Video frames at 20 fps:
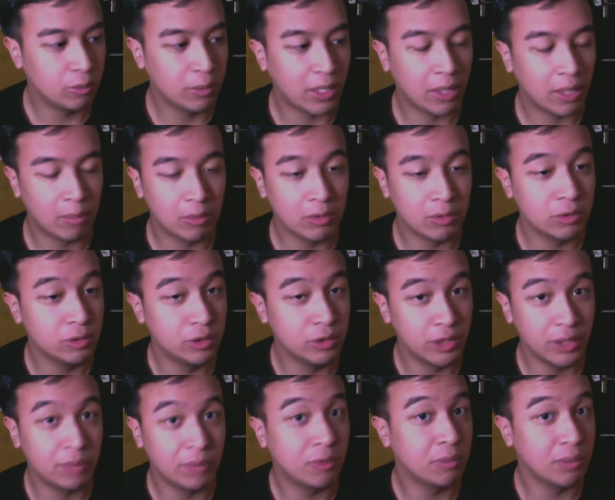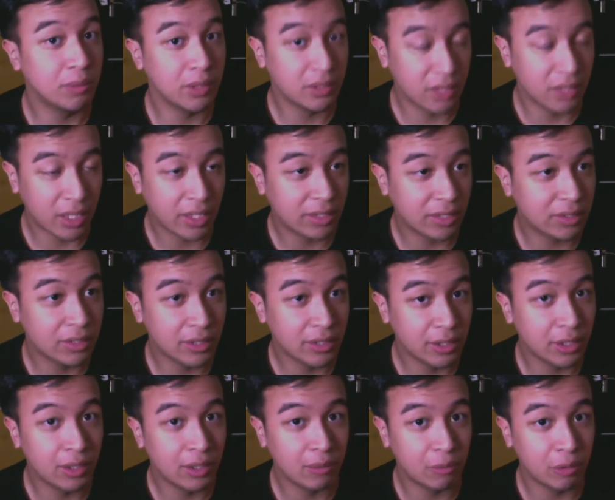able to dream to be a director here
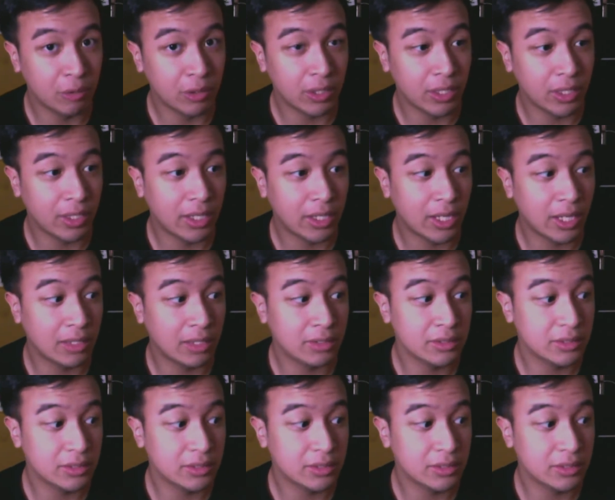in Brunei and